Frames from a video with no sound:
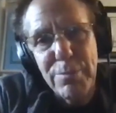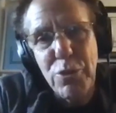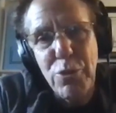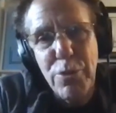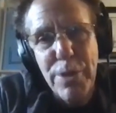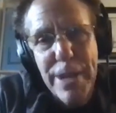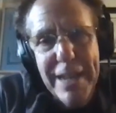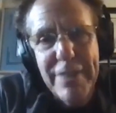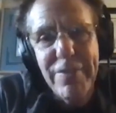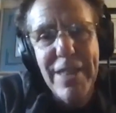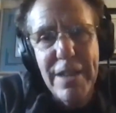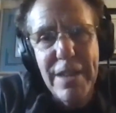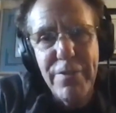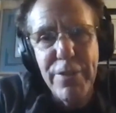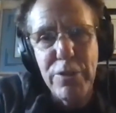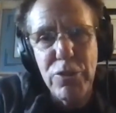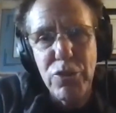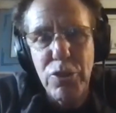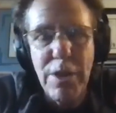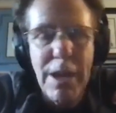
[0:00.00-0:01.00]
create that
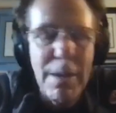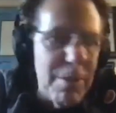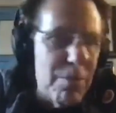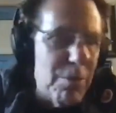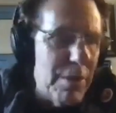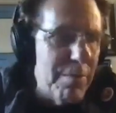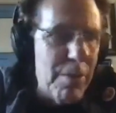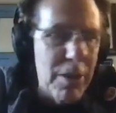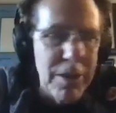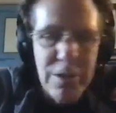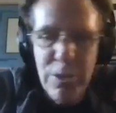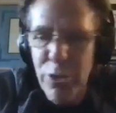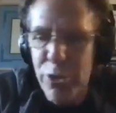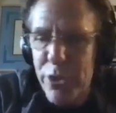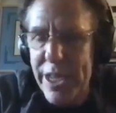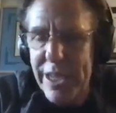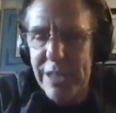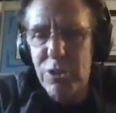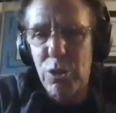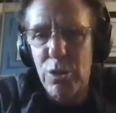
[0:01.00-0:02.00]
future i mean when martin luther
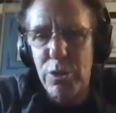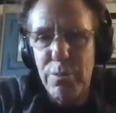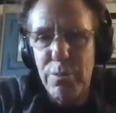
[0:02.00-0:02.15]
king told